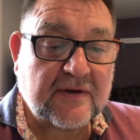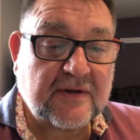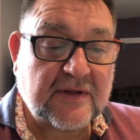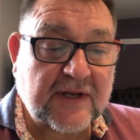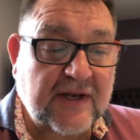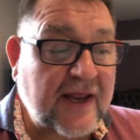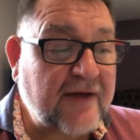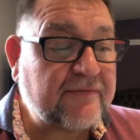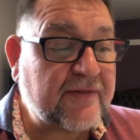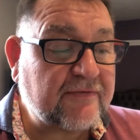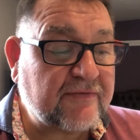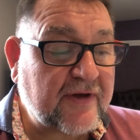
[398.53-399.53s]
They'd
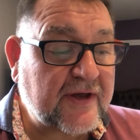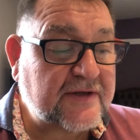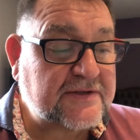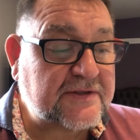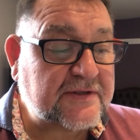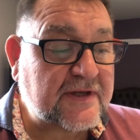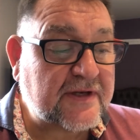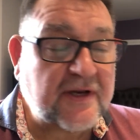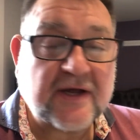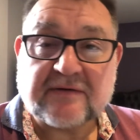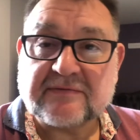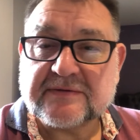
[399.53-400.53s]
left the first
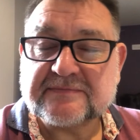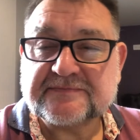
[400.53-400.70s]
love.